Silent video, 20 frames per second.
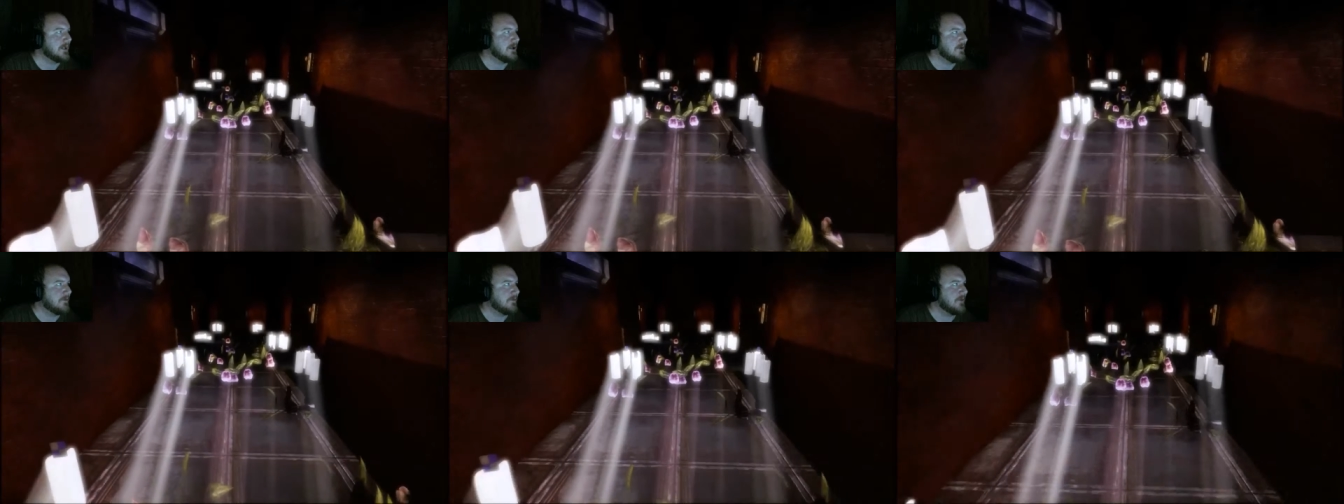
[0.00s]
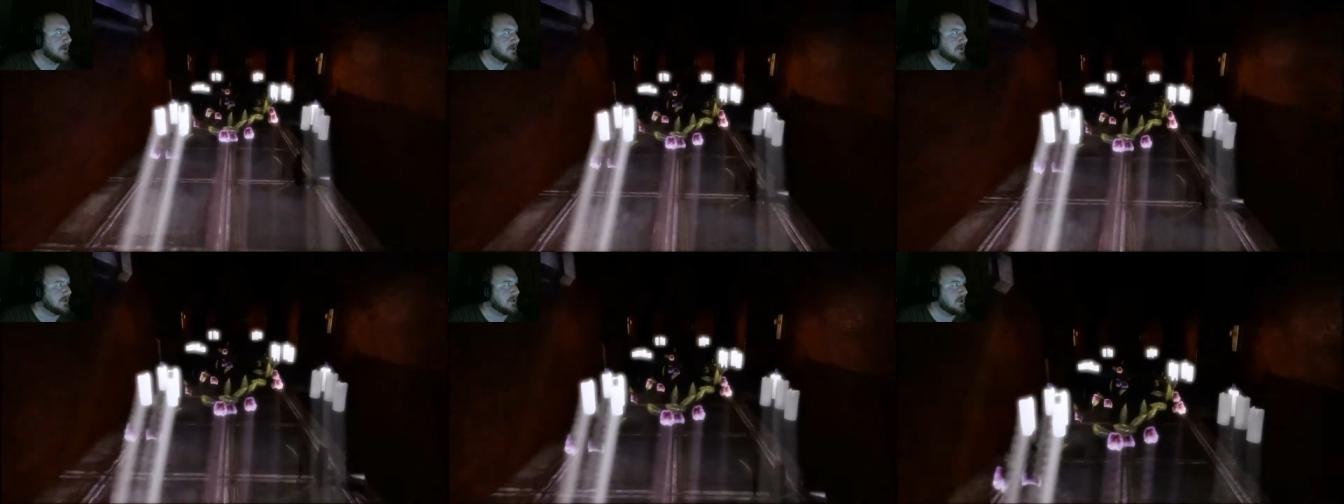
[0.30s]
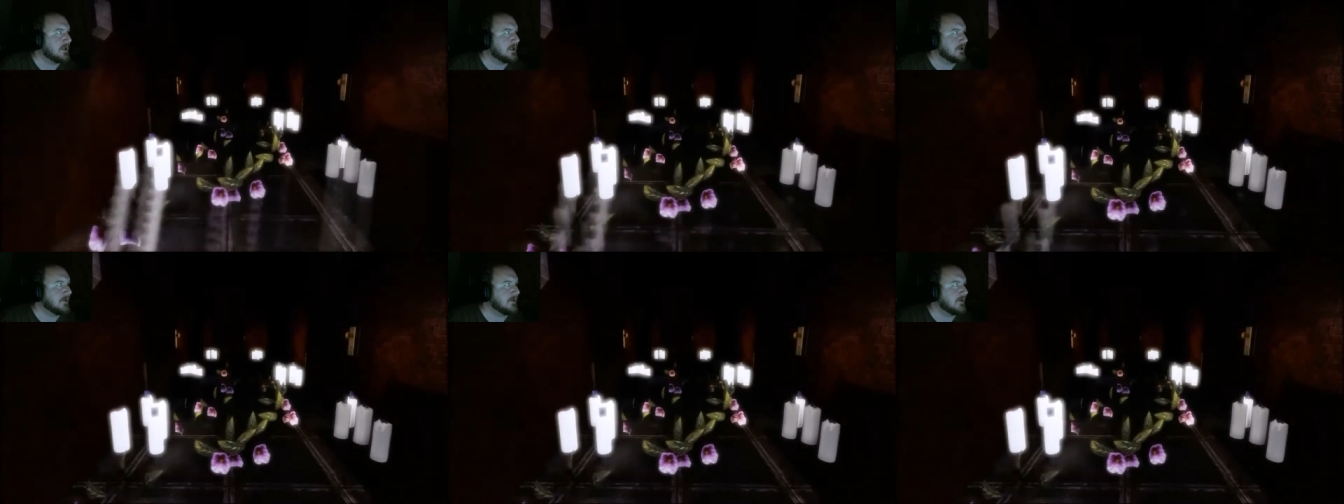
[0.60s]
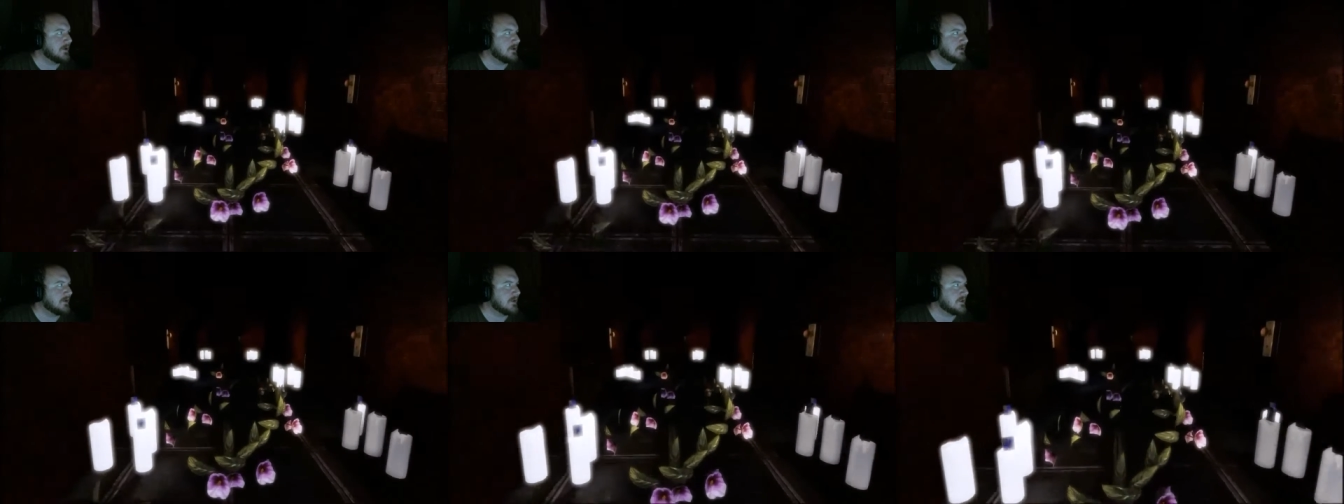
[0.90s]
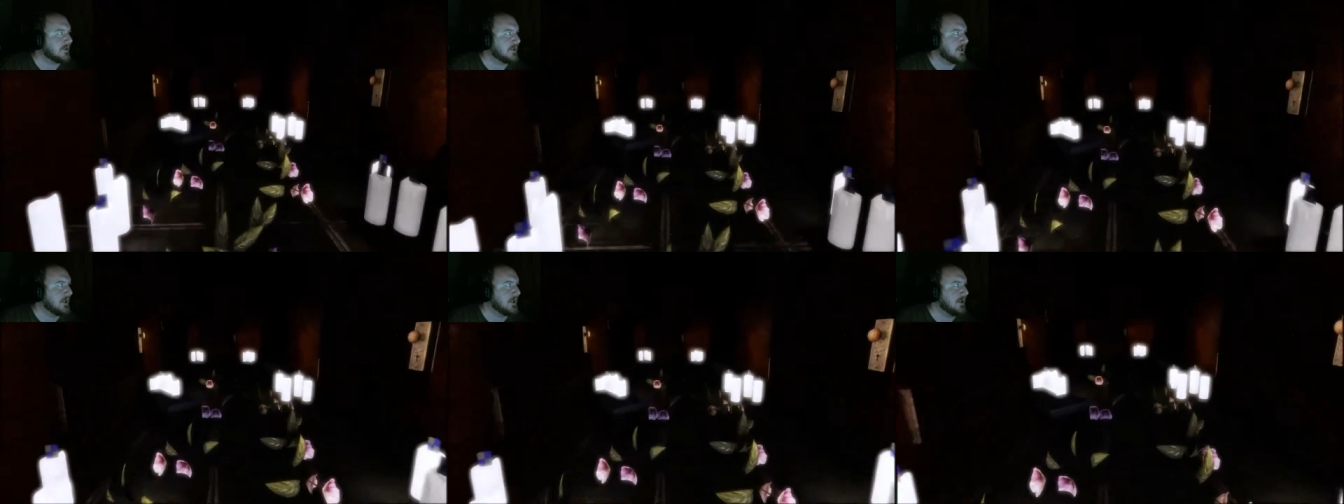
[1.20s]
effects they got going on with
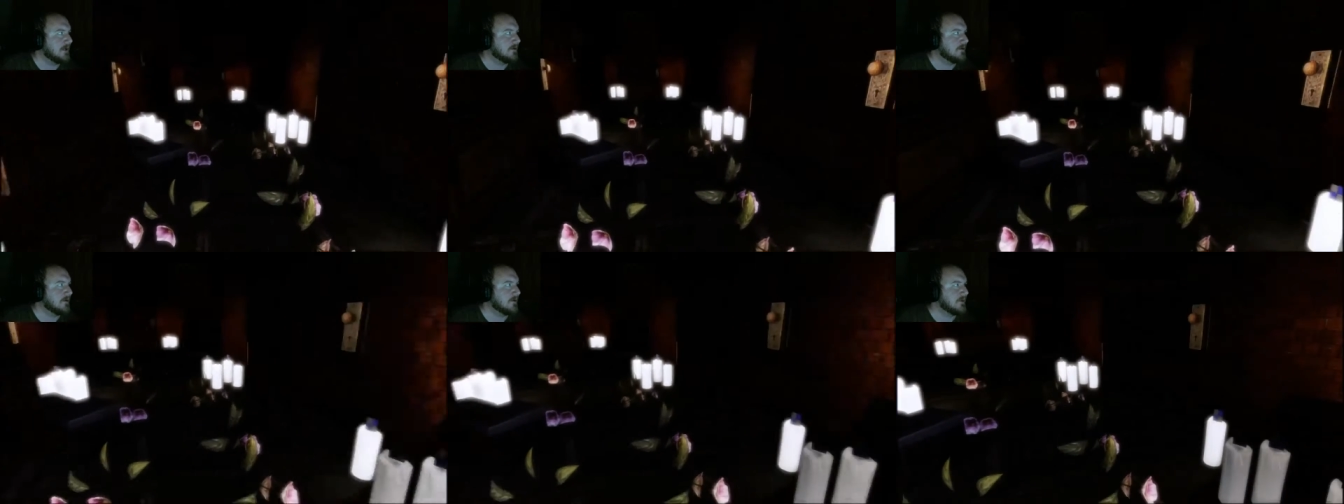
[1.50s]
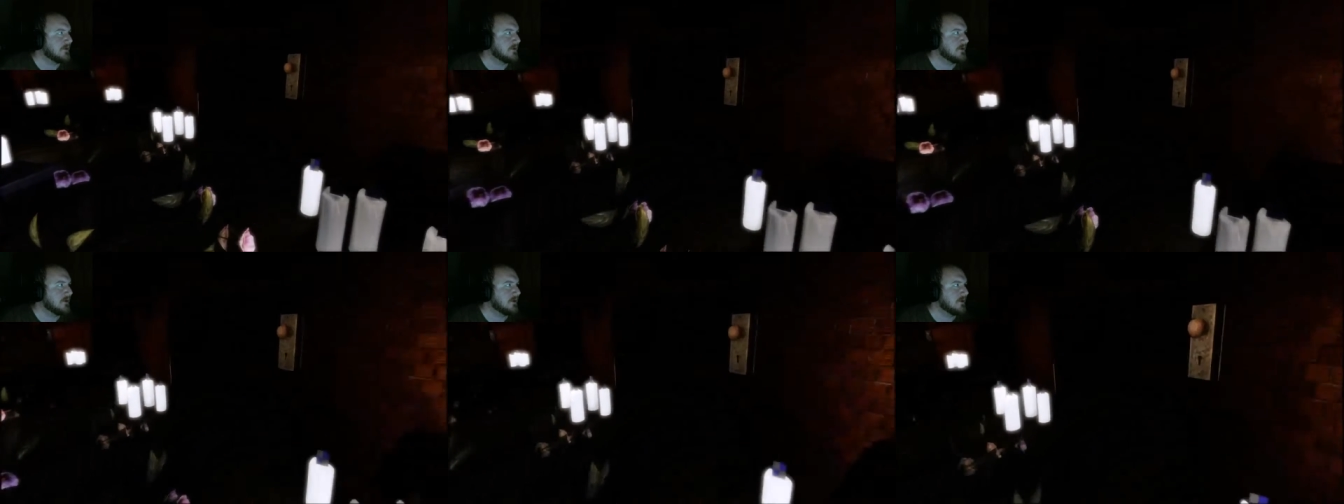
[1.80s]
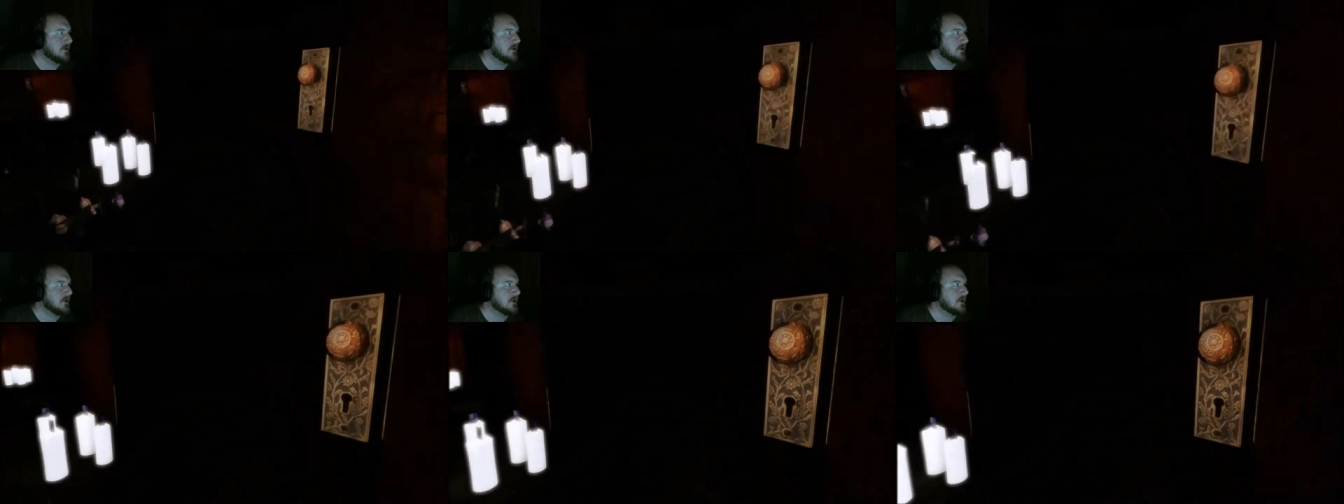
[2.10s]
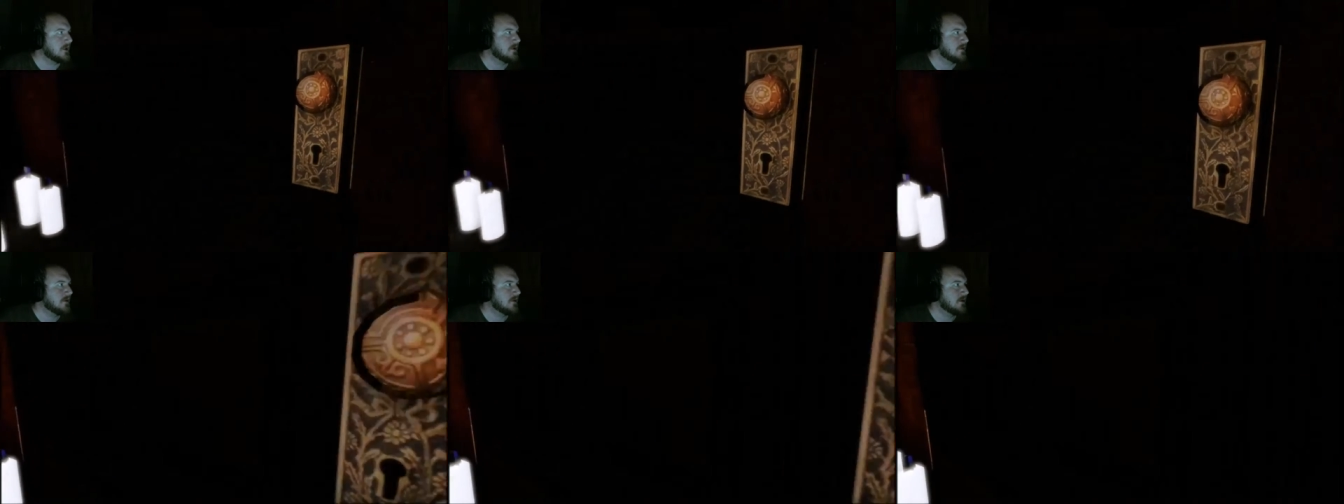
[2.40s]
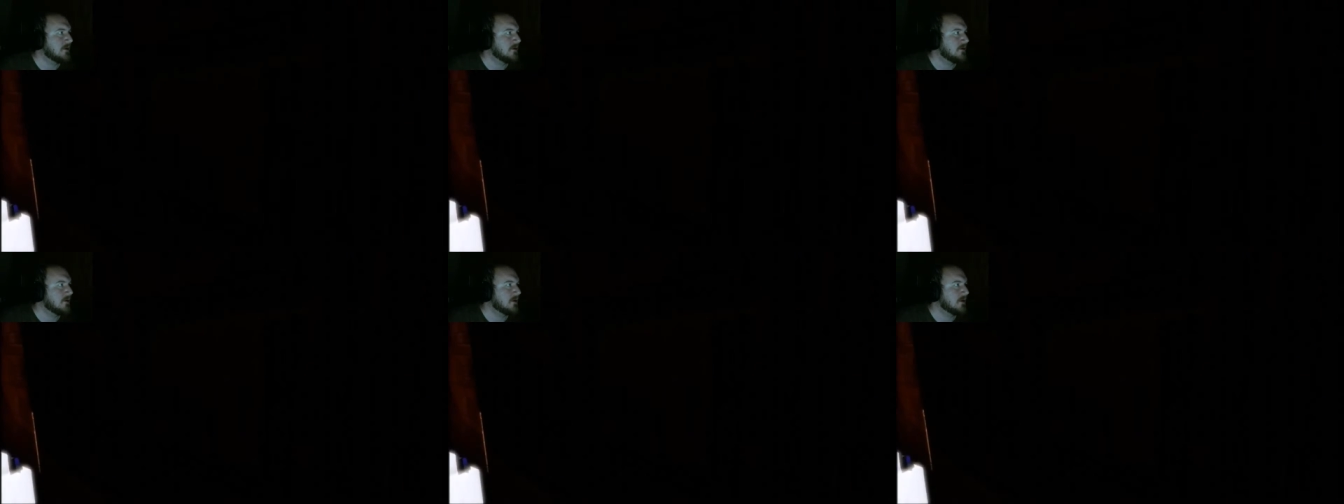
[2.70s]
these candles. Can I go in a
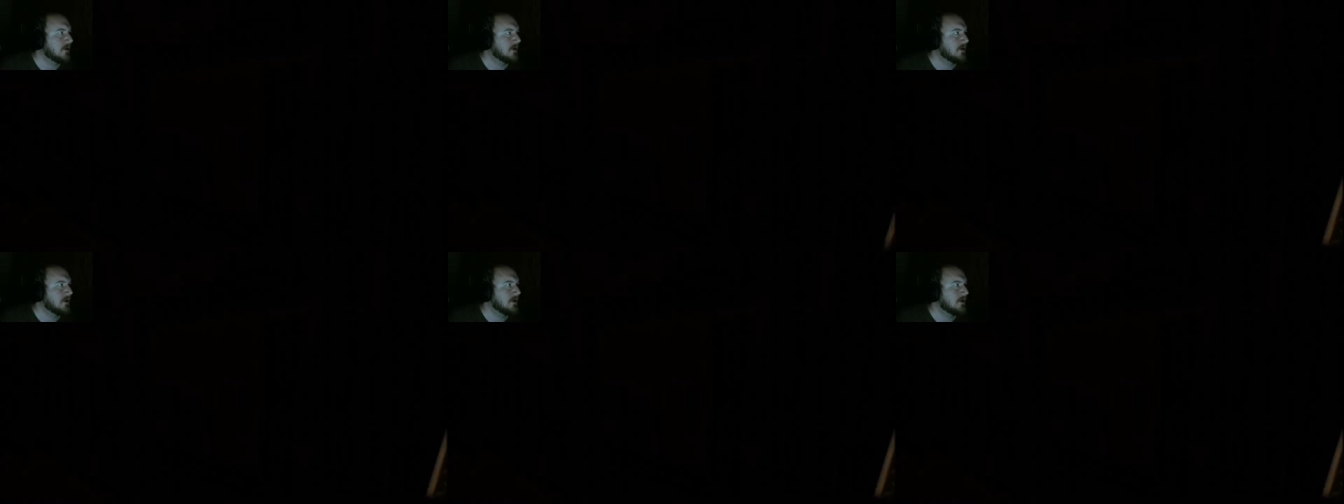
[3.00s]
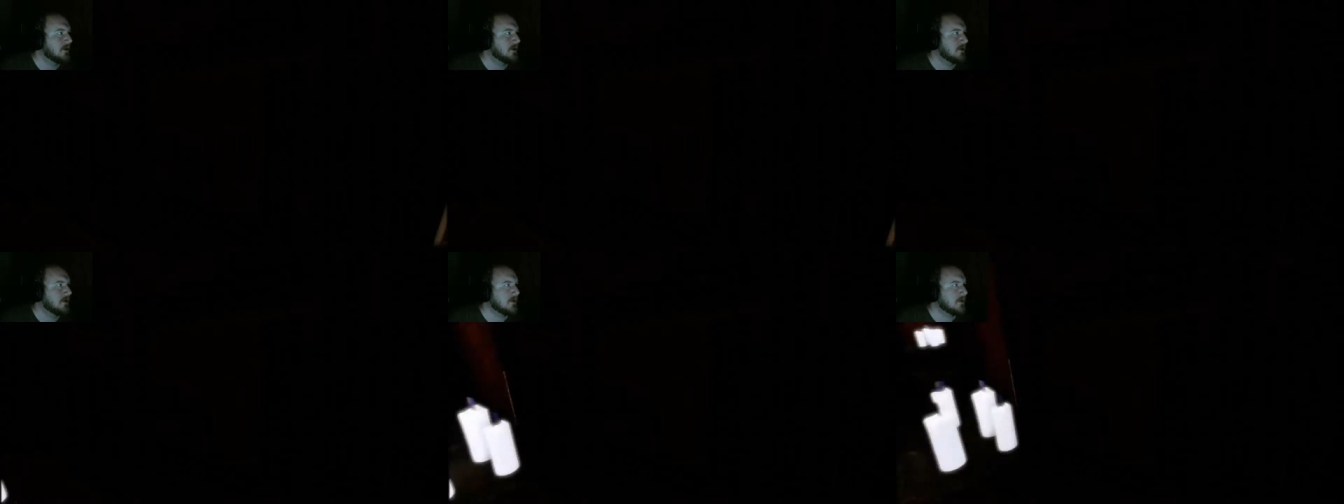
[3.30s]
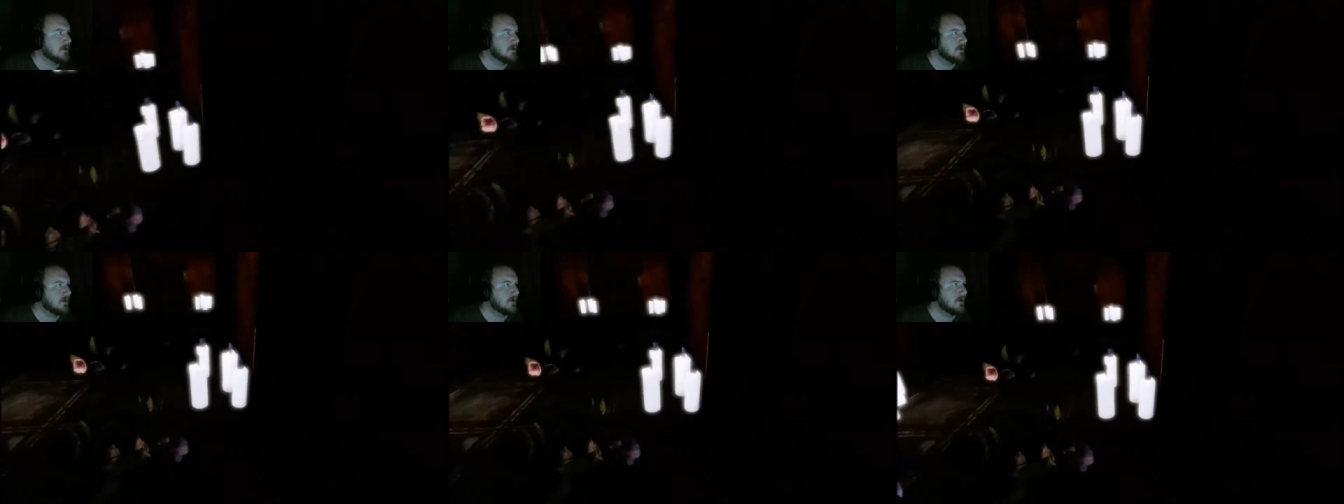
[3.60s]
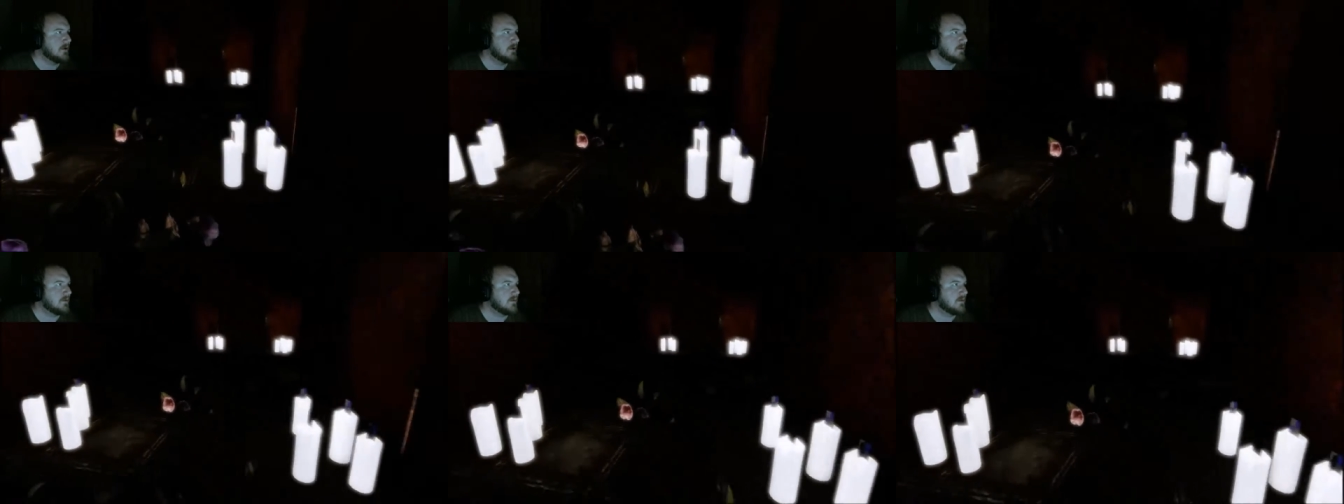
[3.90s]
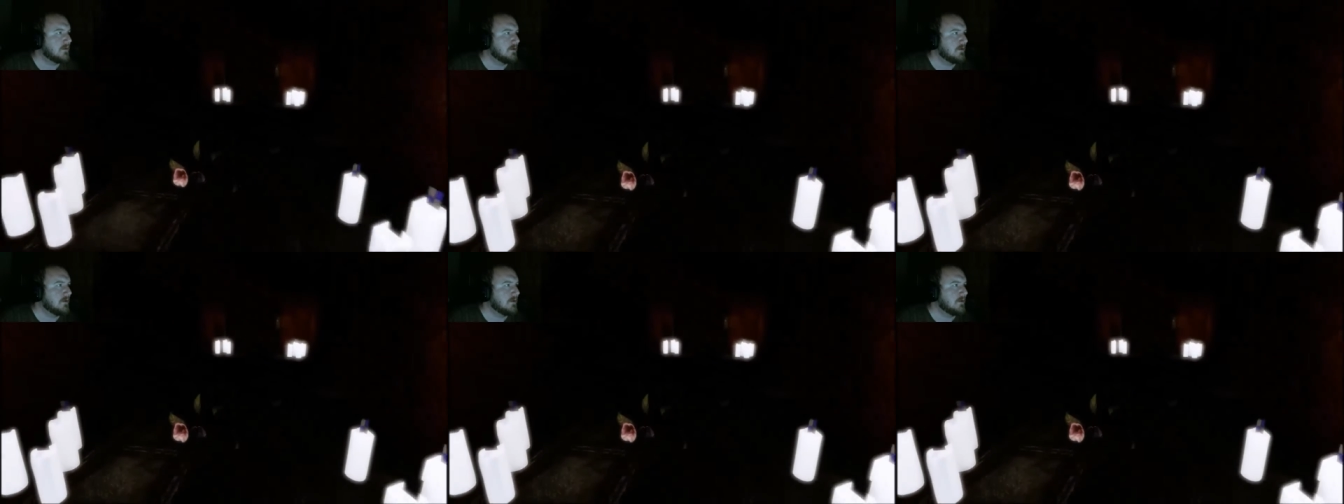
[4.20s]
door? No.